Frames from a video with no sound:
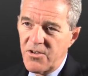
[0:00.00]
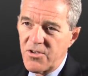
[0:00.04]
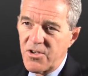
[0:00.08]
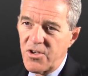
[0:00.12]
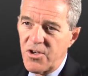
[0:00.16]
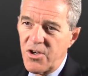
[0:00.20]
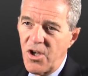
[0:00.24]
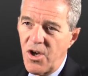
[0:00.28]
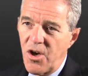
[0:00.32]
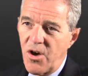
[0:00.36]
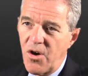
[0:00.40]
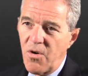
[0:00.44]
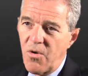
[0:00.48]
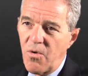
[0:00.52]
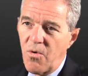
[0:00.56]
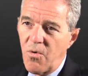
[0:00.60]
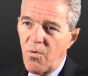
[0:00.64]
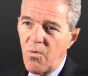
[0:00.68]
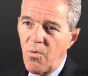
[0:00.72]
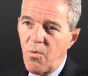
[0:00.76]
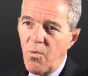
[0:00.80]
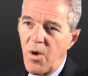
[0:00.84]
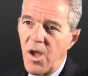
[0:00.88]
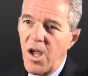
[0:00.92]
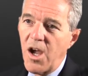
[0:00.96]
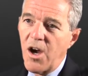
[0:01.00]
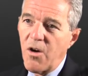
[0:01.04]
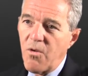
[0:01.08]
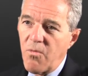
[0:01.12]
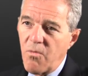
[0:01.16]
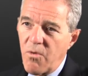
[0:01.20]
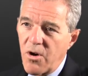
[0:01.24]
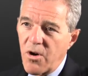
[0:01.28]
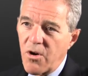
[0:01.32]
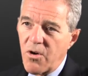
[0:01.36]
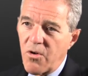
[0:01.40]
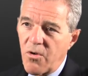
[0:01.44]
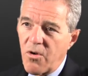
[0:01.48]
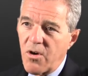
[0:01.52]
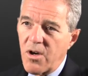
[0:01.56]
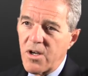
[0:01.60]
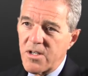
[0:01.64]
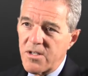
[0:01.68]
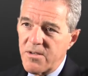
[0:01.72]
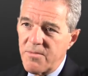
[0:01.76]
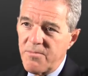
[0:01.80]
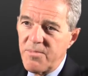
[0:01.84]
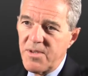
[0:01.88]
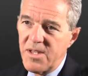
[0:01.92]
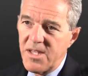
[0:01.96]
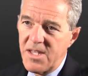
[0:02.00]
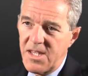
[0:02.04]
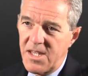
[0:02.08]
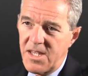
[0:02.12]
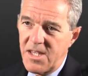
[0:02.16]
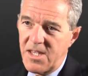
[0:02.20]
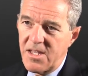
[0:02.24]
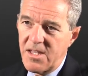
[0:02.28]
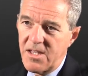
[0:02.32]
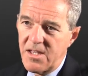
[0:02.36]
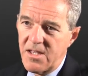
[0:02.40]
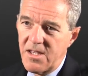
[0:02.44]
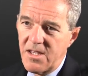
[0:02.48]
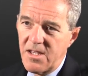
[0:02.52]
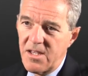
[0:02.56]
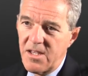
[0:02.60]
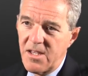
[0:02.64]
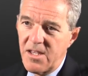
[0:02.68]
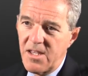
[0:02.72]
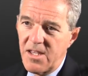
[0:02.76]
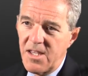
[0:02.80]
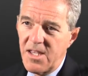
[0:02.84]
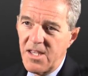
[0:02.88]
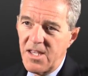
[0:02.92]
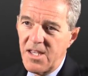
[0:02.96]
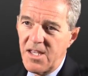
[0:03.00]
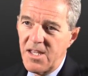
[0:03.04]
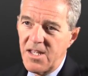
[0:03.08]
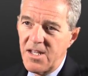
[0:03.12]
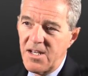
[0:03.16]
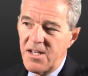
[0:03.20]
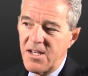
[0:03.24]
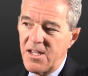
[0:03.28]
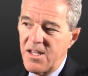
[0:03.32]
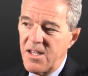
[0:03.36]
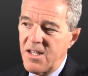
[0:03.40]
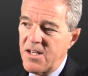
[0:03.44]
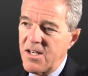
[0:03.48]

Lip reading: to know where we're going to be in